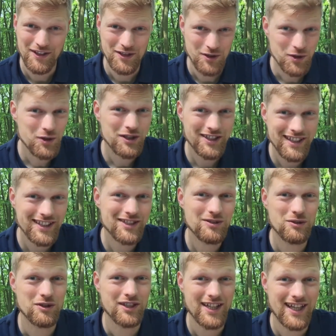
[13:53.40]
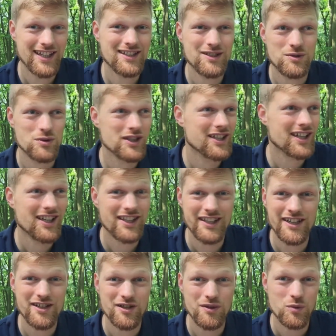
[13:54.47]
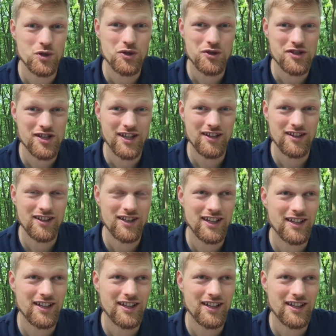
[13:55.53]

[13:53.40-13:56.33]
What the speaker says: you need to get really clear on what you say.